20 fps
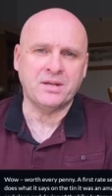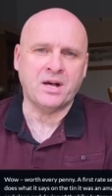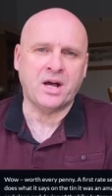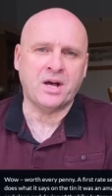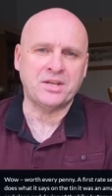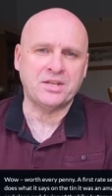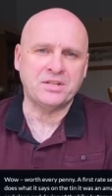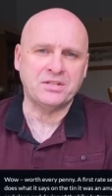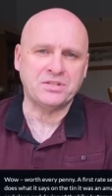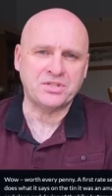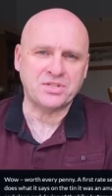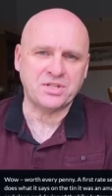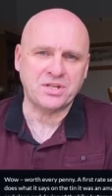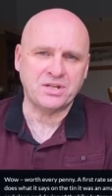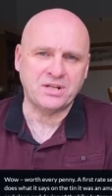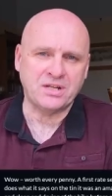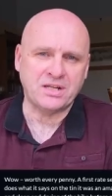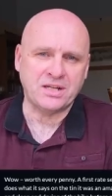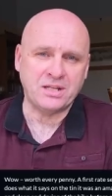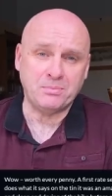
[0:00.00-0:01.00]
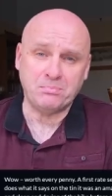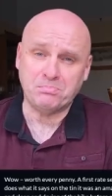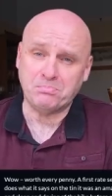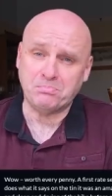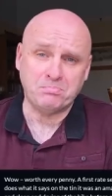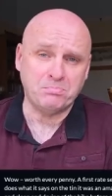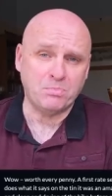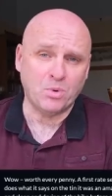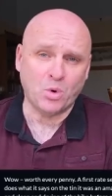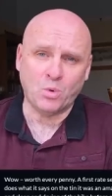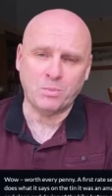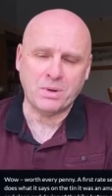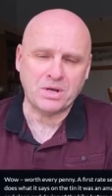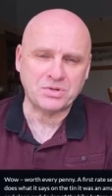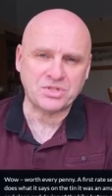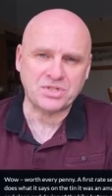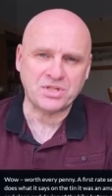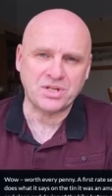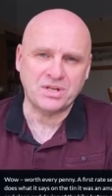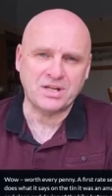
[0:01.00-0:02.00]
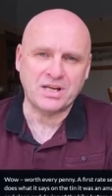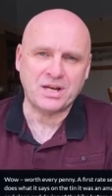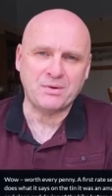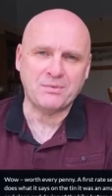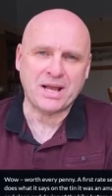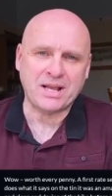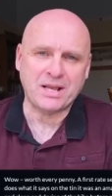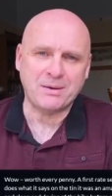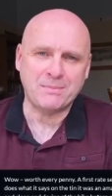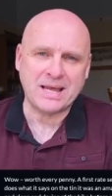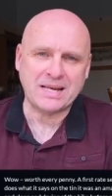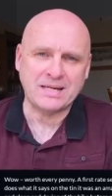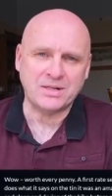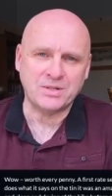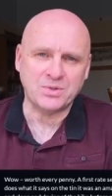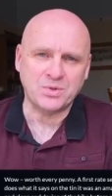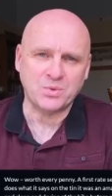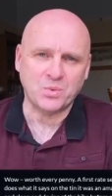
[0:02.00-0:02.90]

I can certainly almost certainly recommend